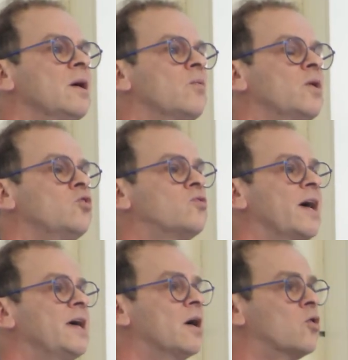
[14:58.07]
when you
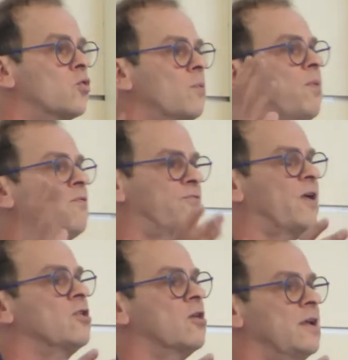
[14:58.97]
take a group of
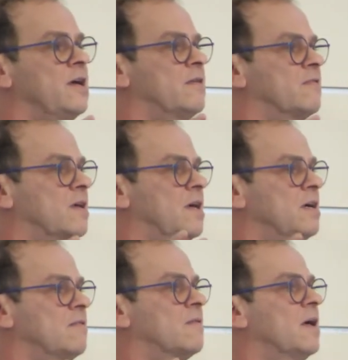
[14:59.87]
Fragile X
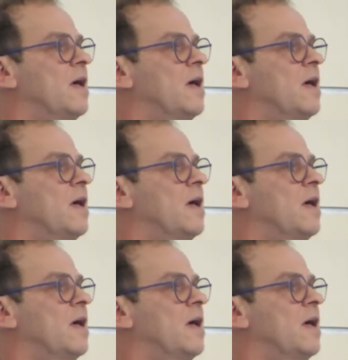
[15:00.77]
kids